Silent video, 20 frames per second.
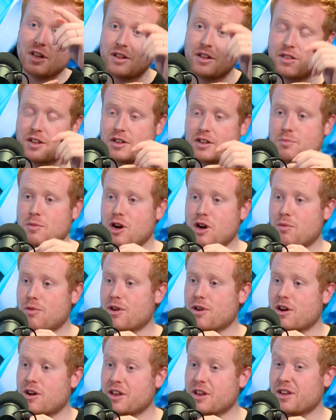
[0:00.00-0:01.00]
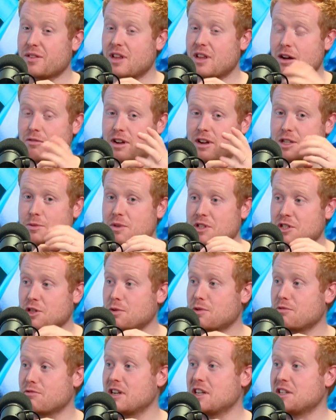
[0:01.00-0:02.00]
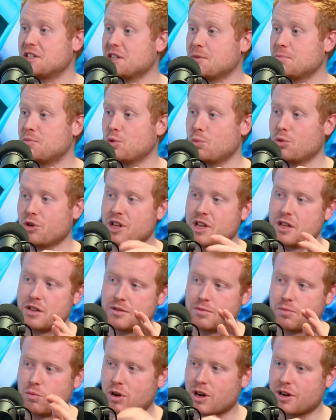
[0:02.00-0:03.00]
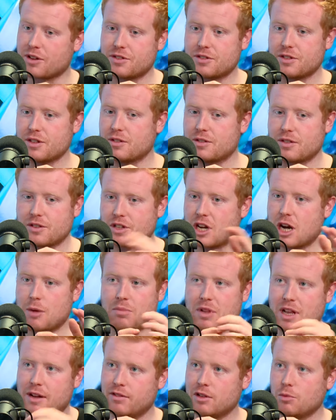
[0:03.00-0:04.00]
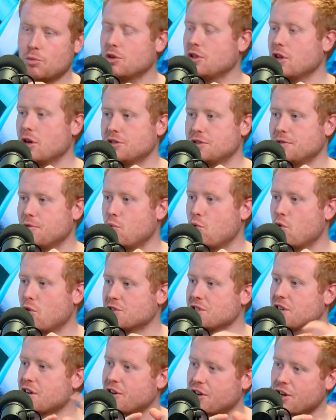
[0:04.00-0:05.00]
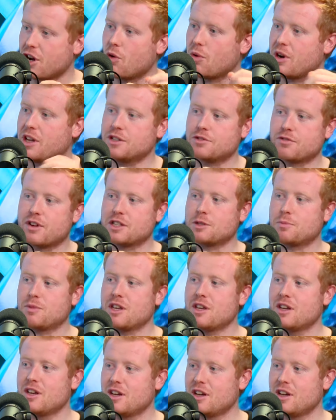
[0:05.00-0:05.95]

there's Mark Moriarty, that recipe's going to be really simple, but he's worked at the top level and won loads of awards, I'm going to go with his recipe.